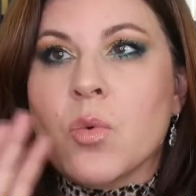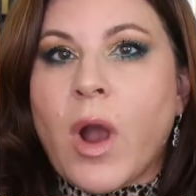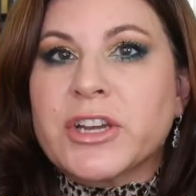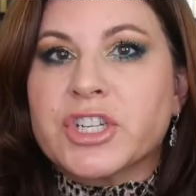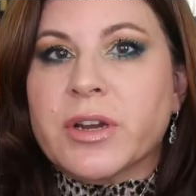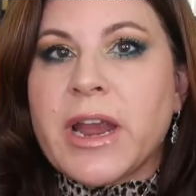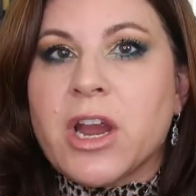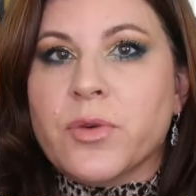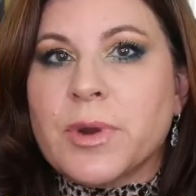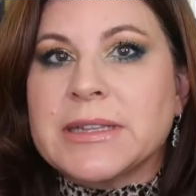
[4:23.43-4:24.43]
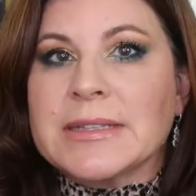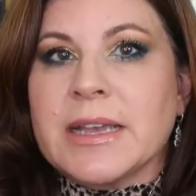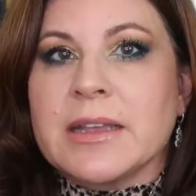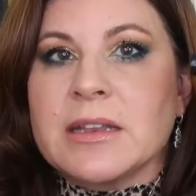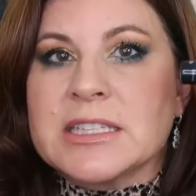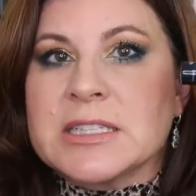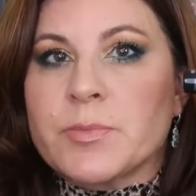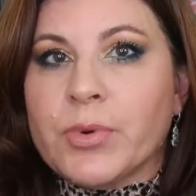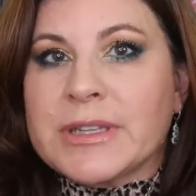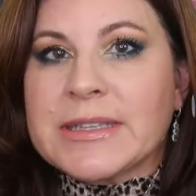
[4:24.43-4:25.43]
wash your hair, rinse it,
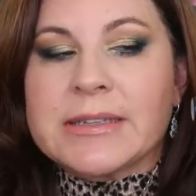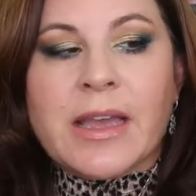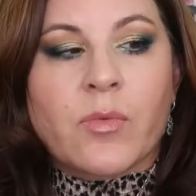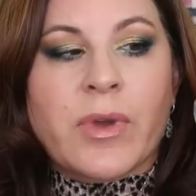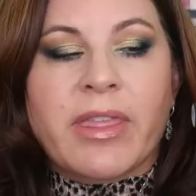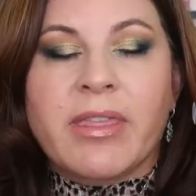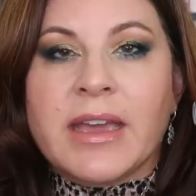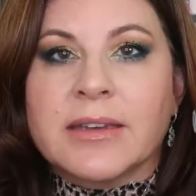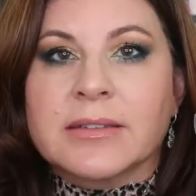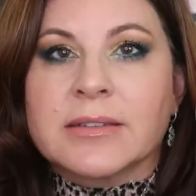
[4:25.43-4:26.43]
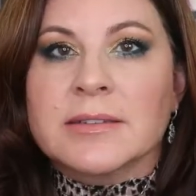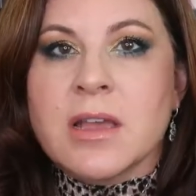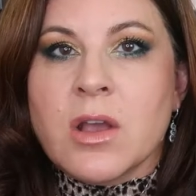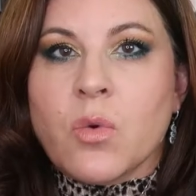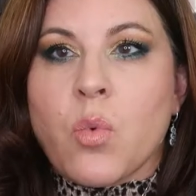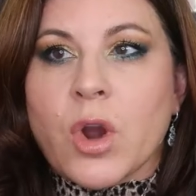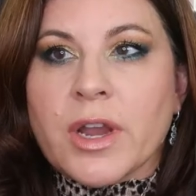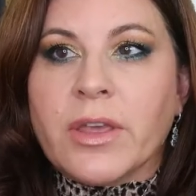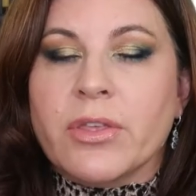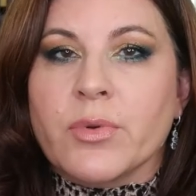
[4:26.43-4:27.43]
spritz it down with this,
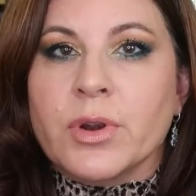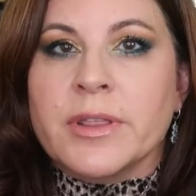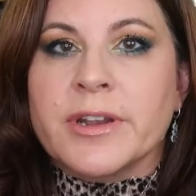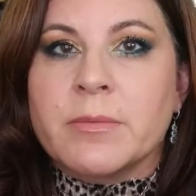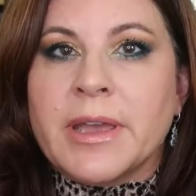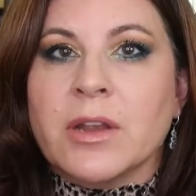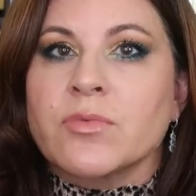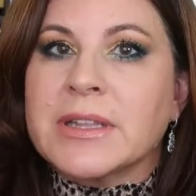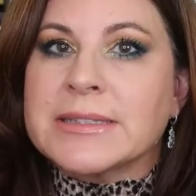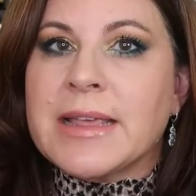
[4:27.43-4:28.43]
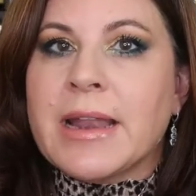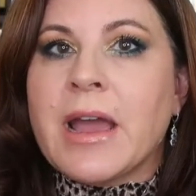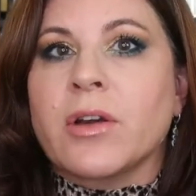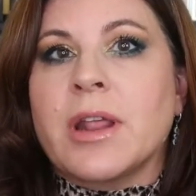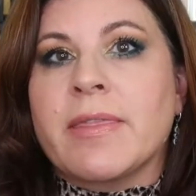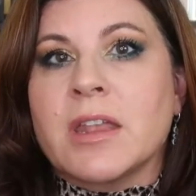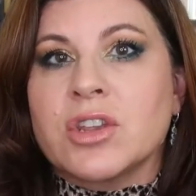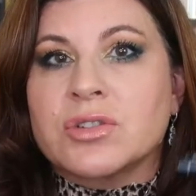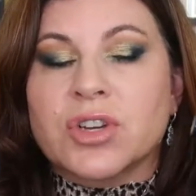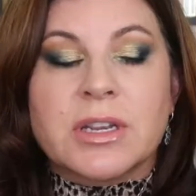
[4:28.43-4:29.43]
work it through a little bit, rinse that out, and then
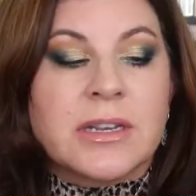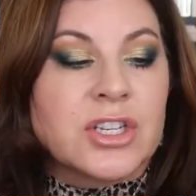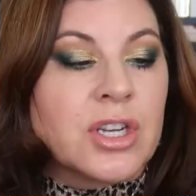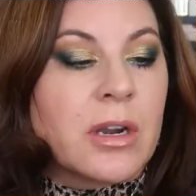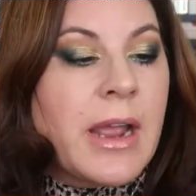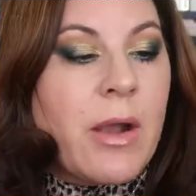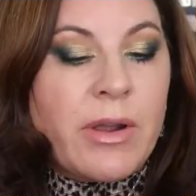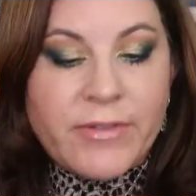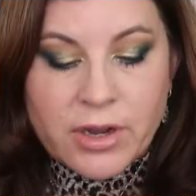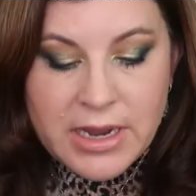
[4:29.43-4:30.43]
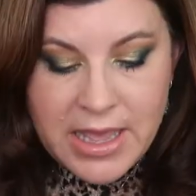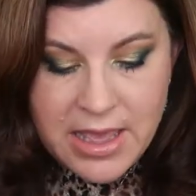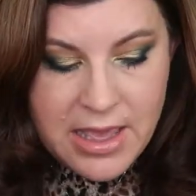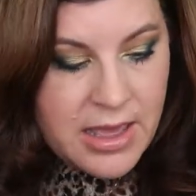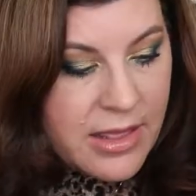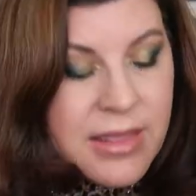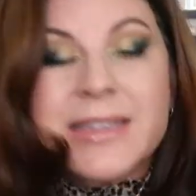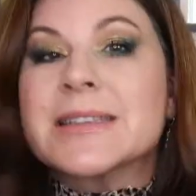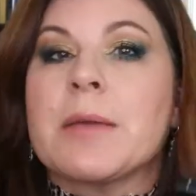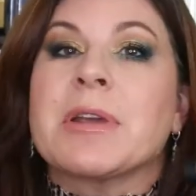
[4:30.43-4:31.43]
use your conditioner. However,
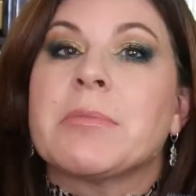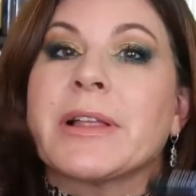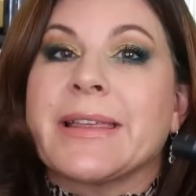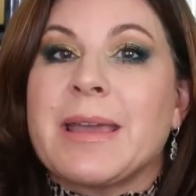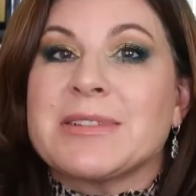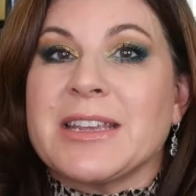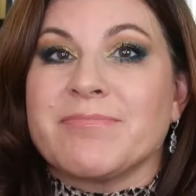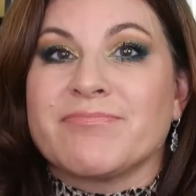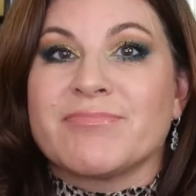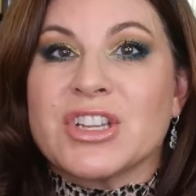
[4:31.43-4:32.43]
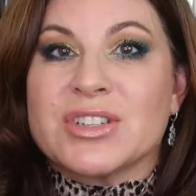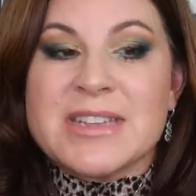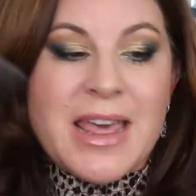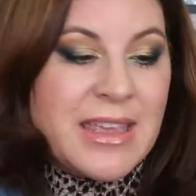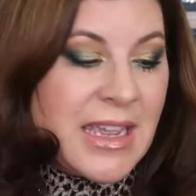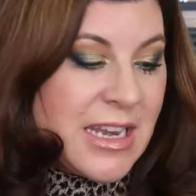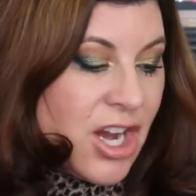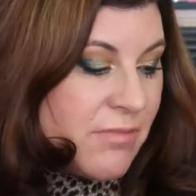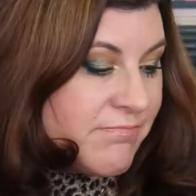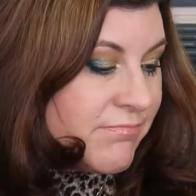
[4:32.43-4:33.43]
this came completely empty. There's nothing in
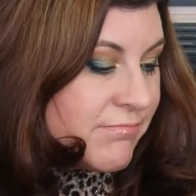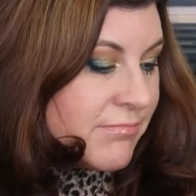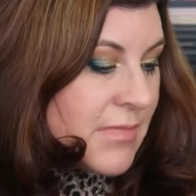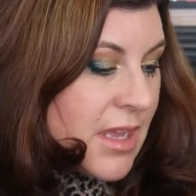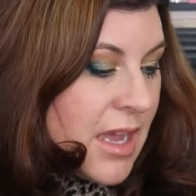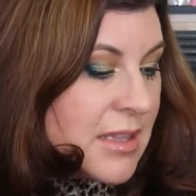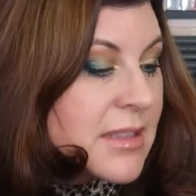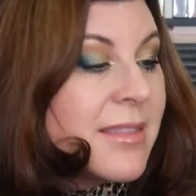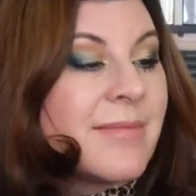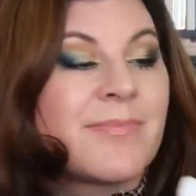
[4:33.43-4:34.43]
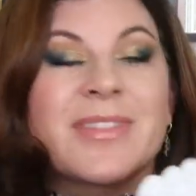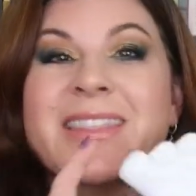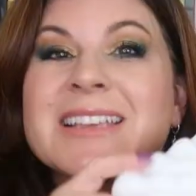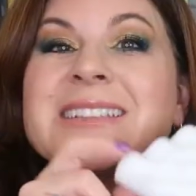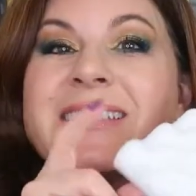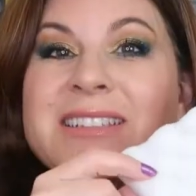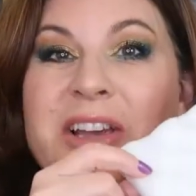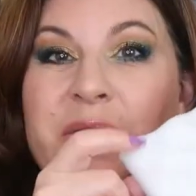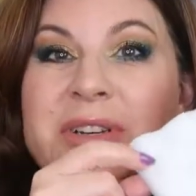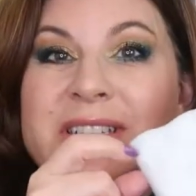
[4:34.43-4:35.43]
here. It, This is
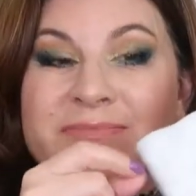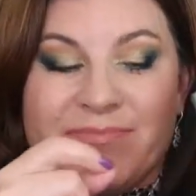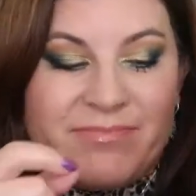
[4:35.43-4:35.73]
soaked.